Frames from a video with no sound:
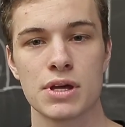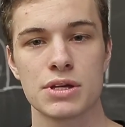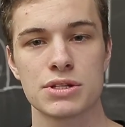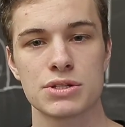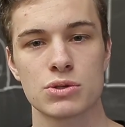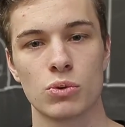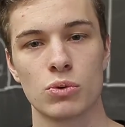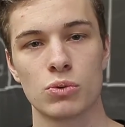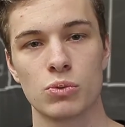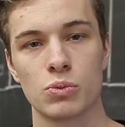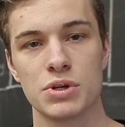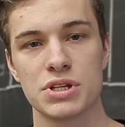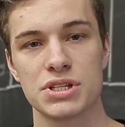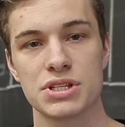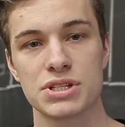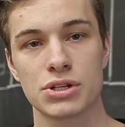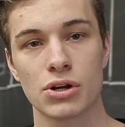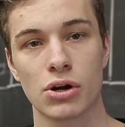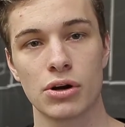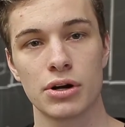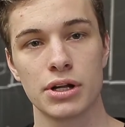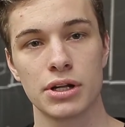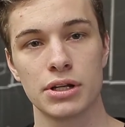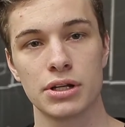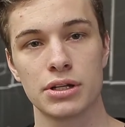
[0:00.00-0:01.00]
So when we
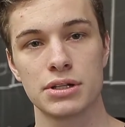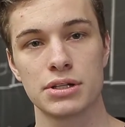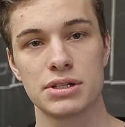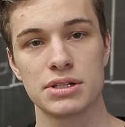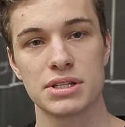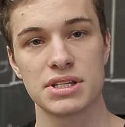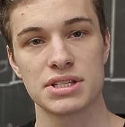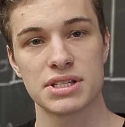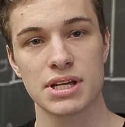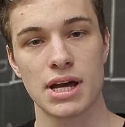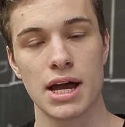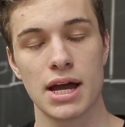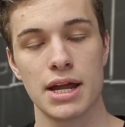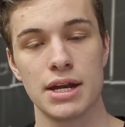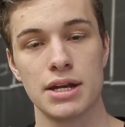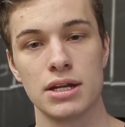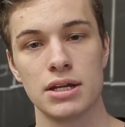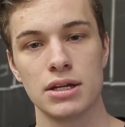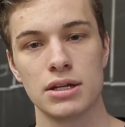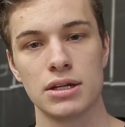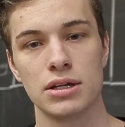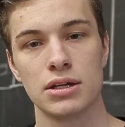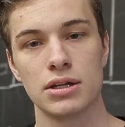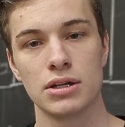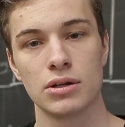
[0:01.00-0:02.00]
started design,
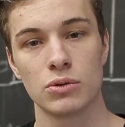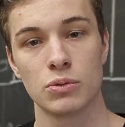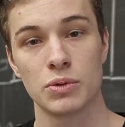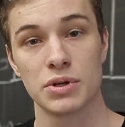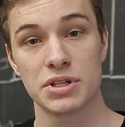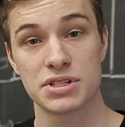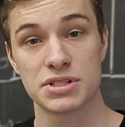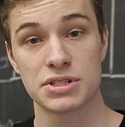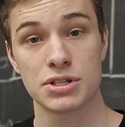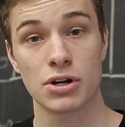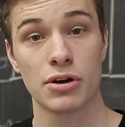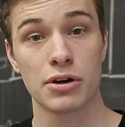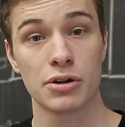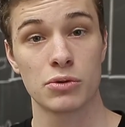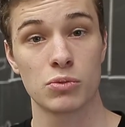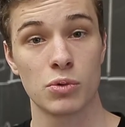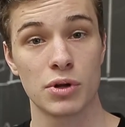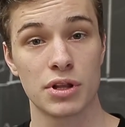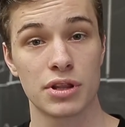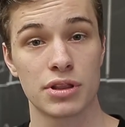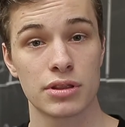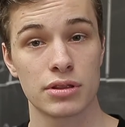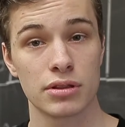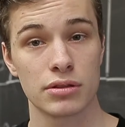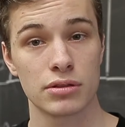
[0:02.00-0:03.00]
we had started
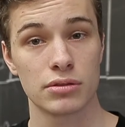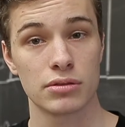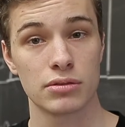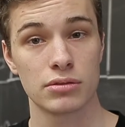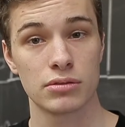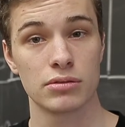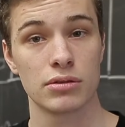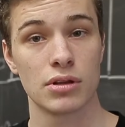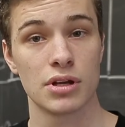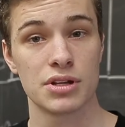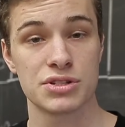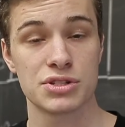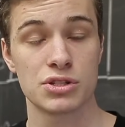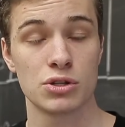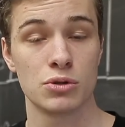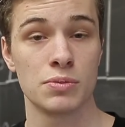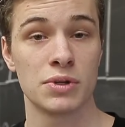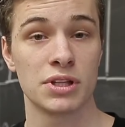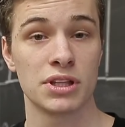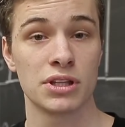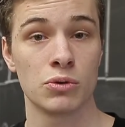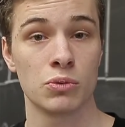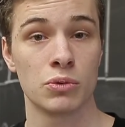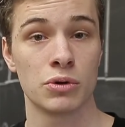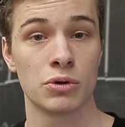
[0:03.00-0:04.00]
with
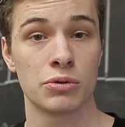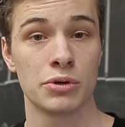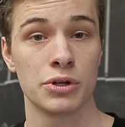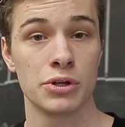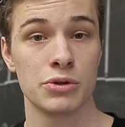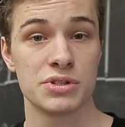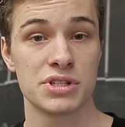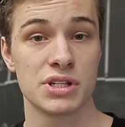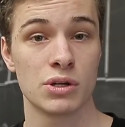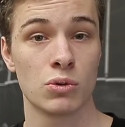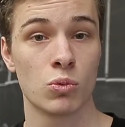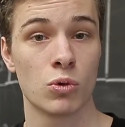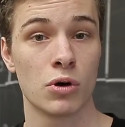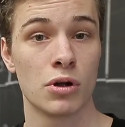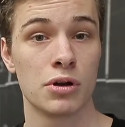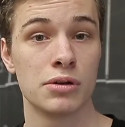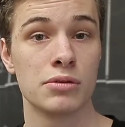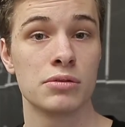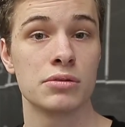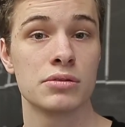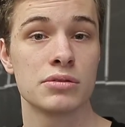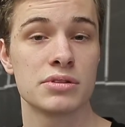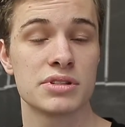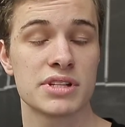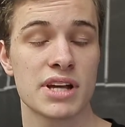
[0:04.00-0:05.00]
assuming that we were using
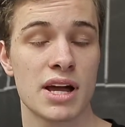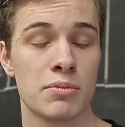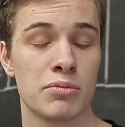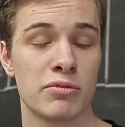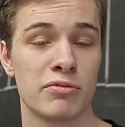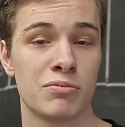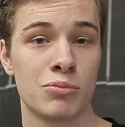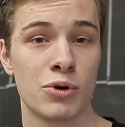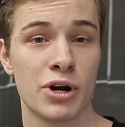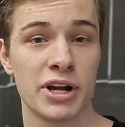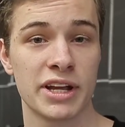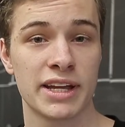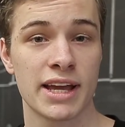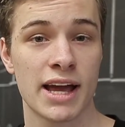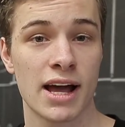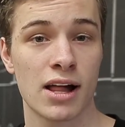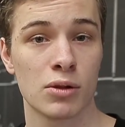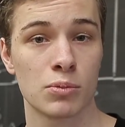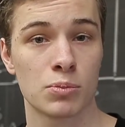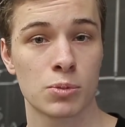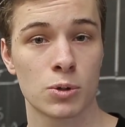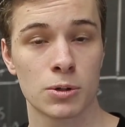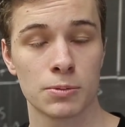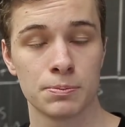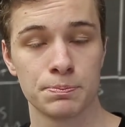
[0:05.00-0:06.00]
one type of brake
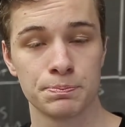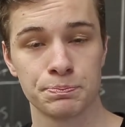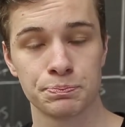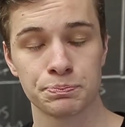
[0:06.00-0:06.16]
caliper,